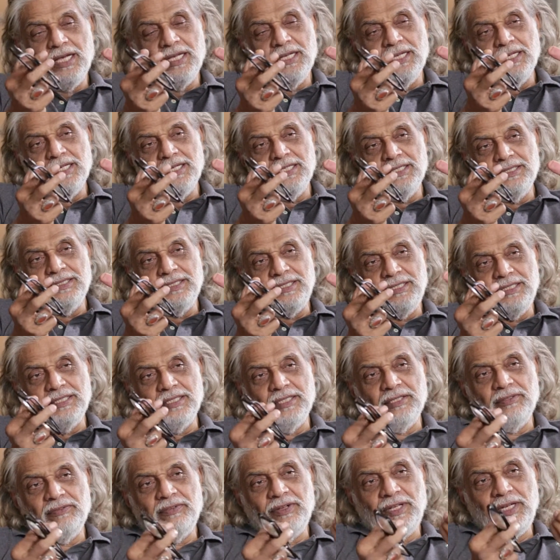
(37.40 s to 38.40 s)

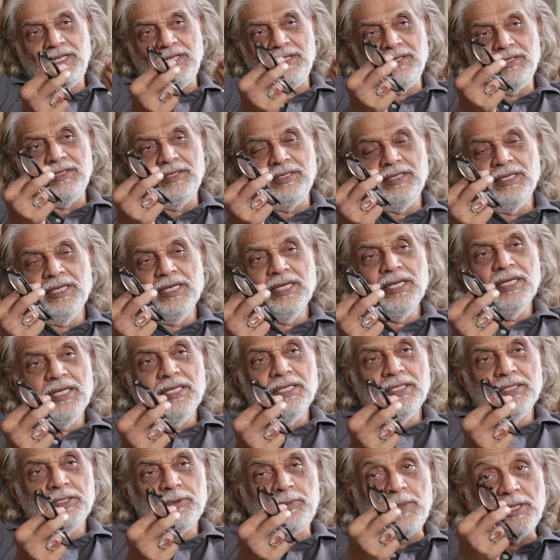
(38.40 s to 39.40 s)
very
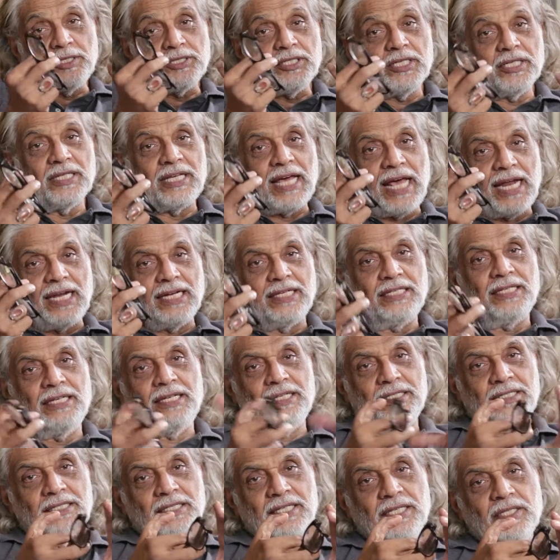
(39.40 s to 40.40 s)
special
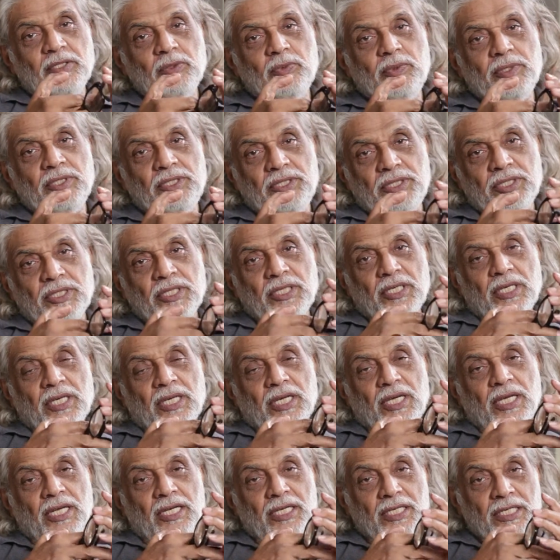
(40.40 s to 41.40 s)
characteristics which
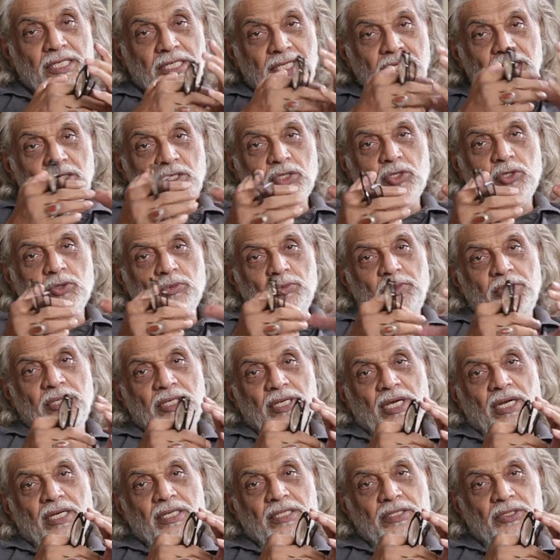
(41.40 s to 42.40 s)
need to
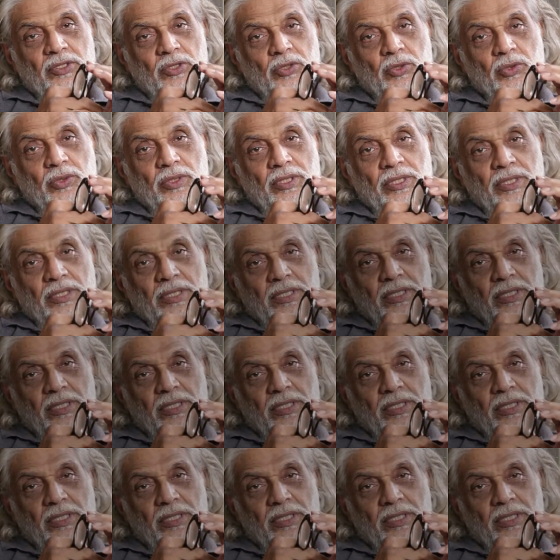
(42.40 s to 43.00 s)
be understood.